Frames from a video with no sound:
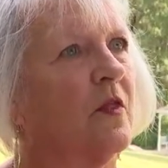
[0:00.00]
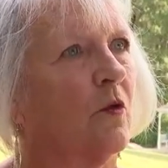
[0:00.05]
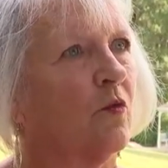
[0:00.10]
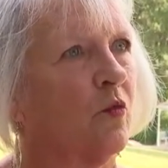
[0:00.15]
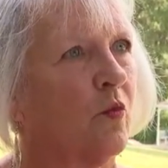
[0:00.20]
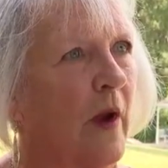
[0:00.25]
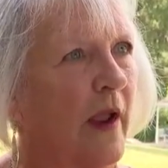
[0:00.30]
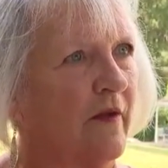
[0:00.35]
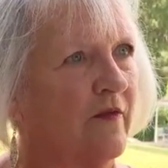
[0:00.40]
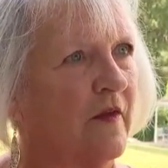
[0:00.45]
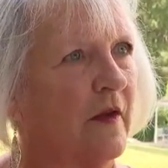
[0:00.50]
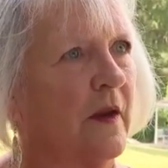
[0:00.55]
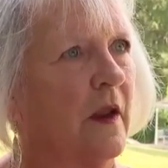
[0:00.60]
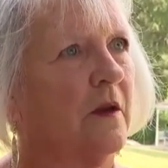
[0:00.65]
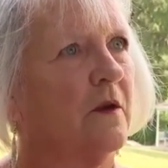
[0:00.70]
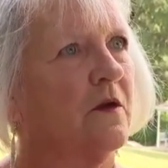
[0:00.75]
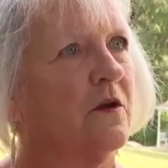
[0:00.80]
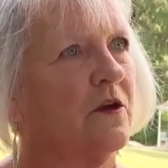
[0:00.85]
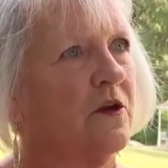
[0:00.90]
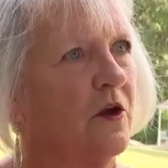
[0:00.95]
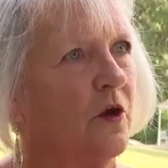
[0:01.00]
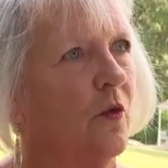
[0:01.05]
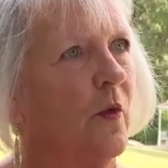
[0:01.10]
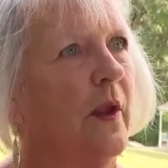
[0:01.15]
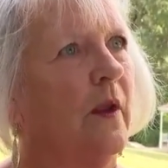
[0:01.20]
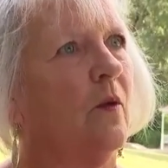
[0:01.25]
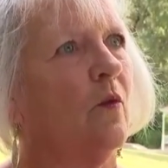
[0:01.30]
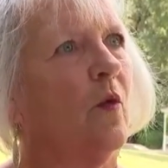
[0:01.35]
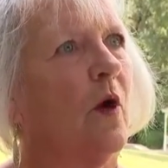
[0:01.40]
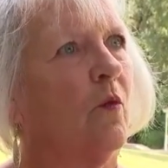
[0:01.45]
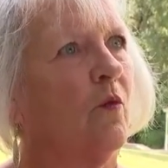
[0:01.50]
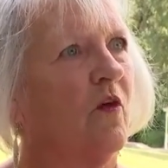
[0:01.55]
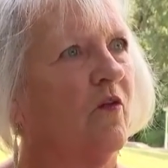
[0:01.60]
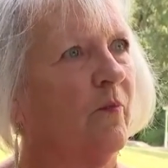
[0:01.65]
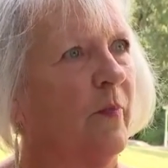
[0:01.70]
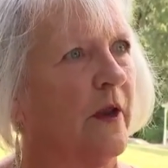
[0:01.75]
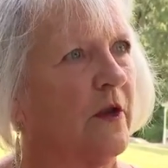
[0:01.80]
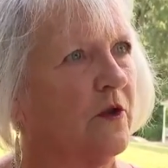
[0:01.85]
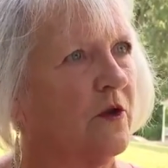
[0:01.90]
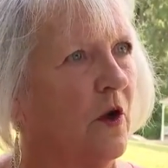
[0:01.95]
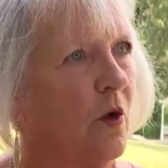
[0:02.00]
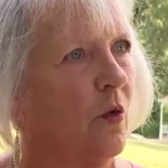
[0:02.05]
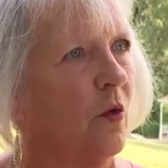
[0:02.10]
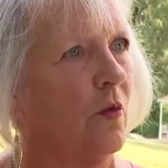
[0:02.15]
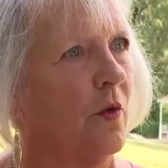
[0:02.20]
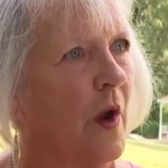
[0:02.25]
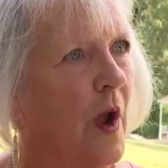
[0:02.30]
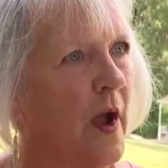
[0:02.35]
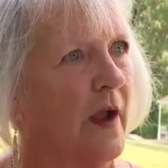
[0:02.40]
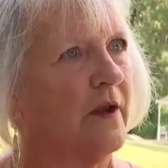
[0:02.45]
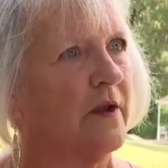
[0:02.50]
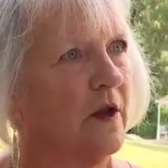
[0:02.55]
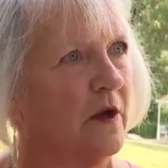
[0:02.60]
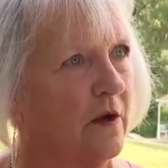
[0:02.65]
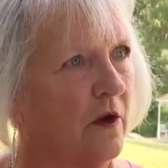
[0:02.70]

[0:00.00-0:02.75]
the resident doing what we've been told not to